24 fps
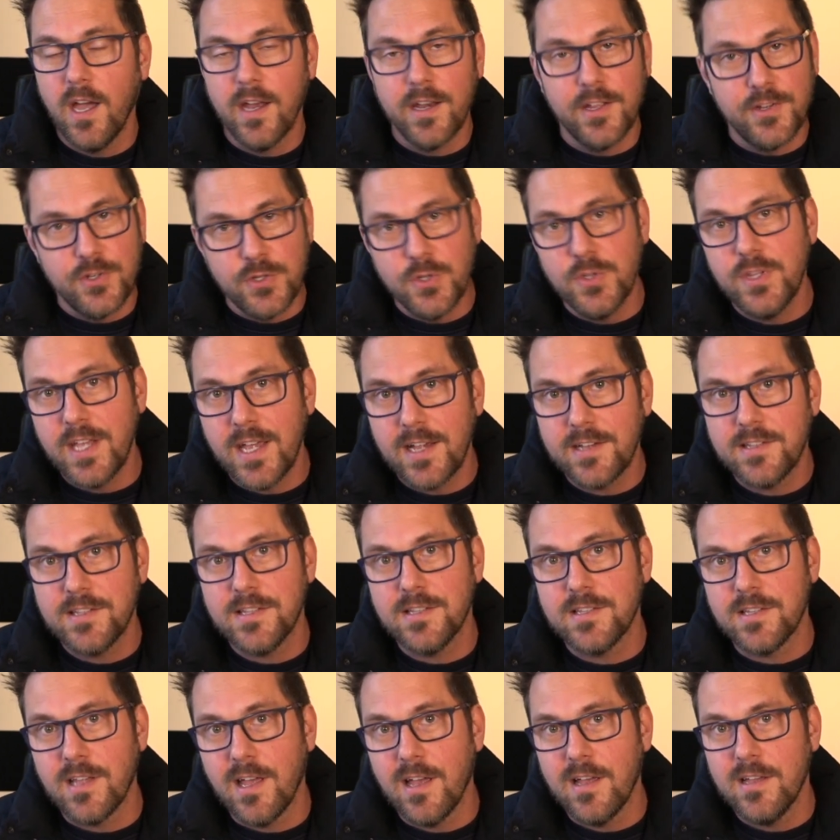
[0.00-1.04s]
and I do the
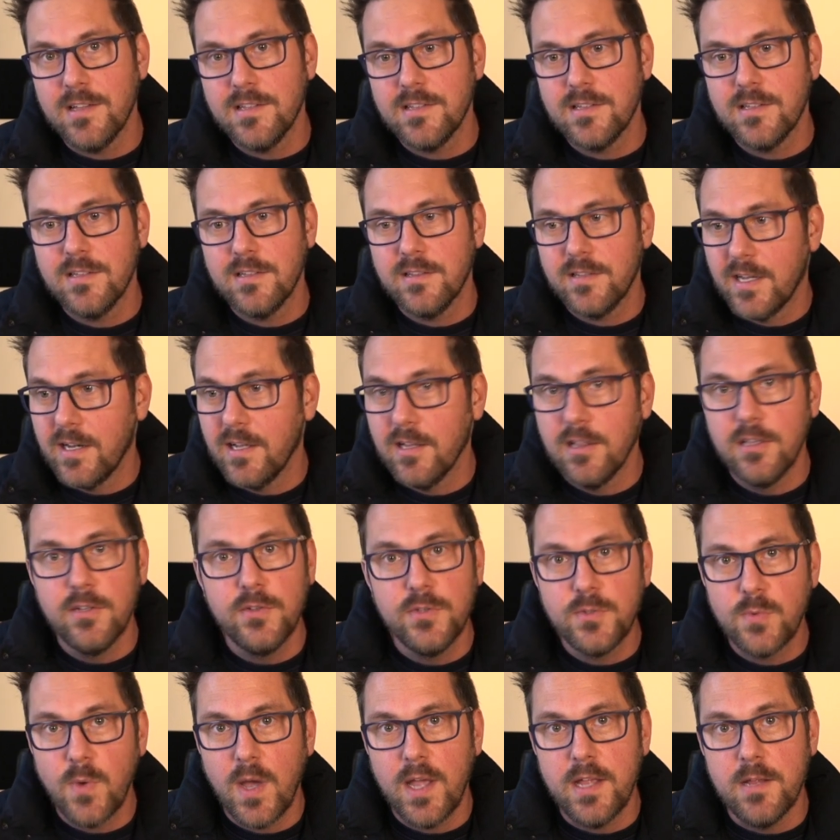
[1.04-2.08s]
exercise, then I'll
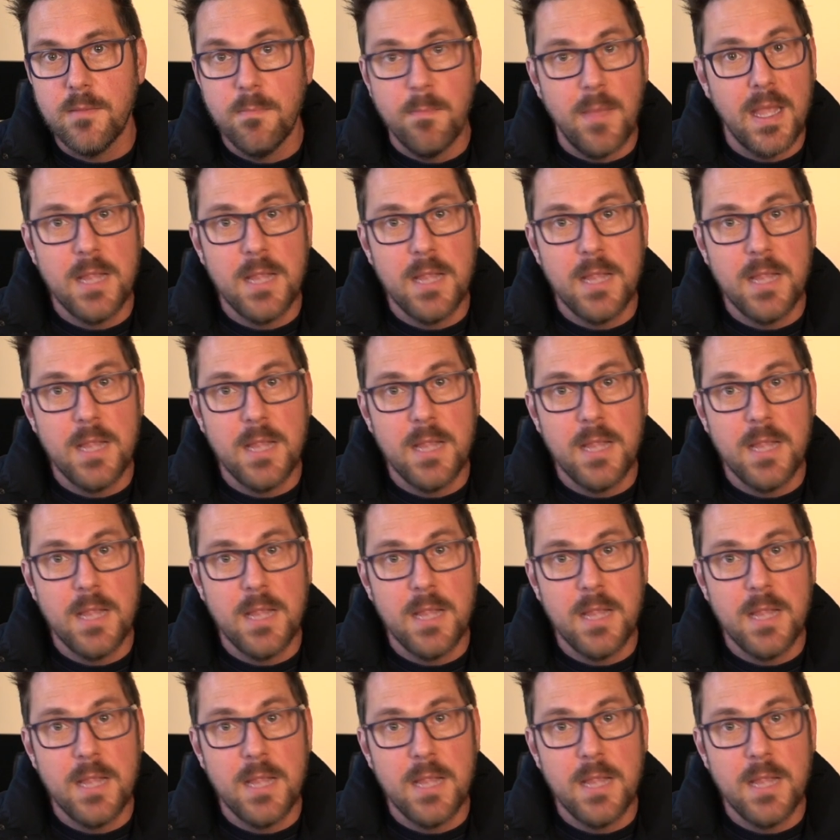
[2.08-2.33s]
lose weight.